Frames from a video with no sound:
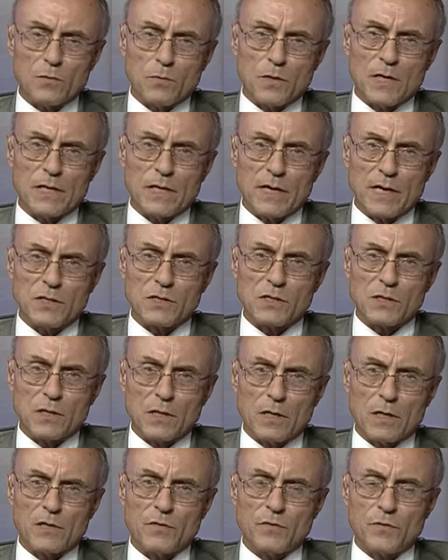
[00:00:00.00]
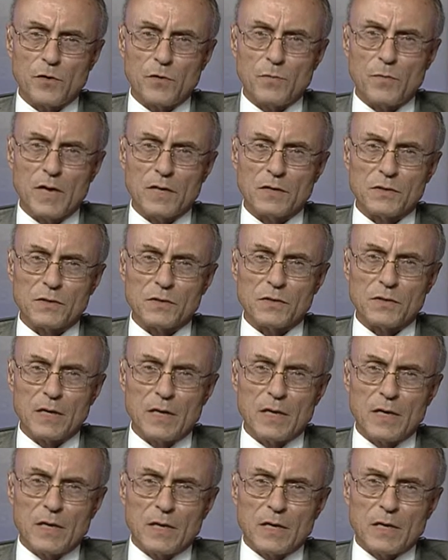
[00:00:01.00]
way it has the last few months
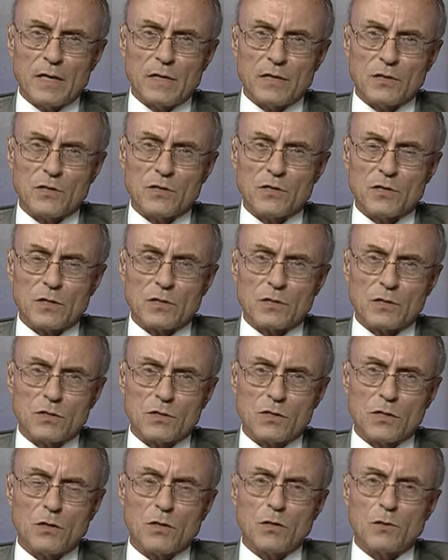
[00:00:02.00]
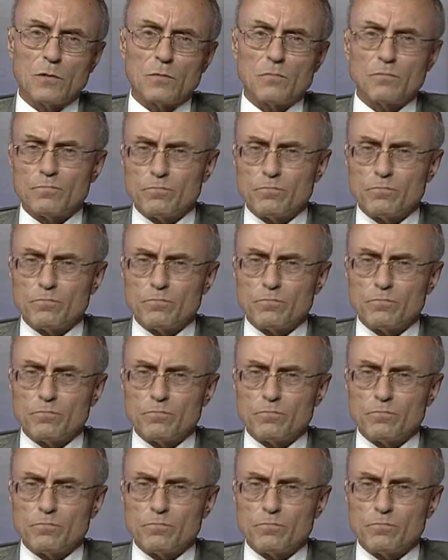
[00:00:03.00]
is that uh,